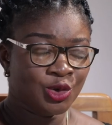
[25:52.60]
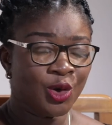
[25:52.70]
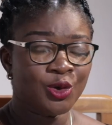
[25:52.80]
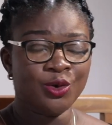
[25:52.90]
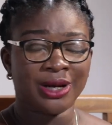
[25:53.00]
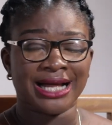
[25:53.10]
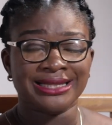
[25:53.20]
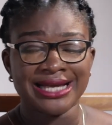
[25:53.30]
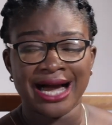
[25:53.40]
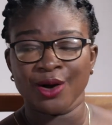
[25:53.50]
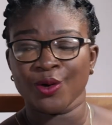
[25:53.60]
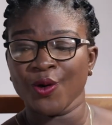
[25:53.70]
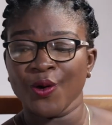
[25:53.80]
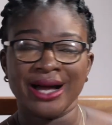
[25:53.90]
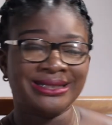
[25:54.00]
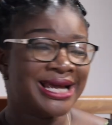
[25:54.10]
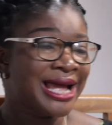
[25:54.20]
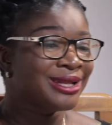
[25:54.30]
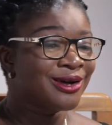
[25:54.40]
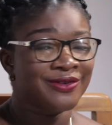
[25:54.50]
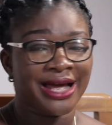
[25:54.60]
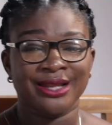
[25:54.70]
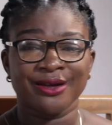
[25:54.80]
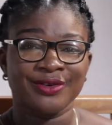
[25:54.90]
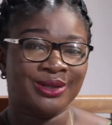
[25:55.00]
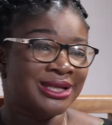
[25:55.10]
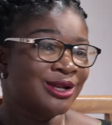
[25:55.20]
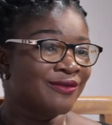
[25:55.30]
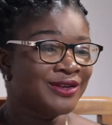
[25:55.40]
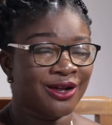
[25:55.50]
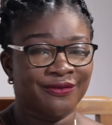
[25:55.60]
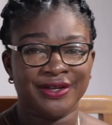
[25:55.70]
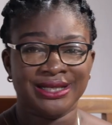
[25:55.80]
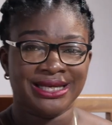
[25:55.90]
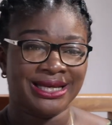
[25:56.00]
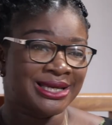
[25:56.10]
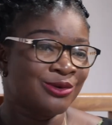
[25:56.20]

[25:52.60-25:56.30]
Don't look at the anko and the I love you, the lovey-lovey, the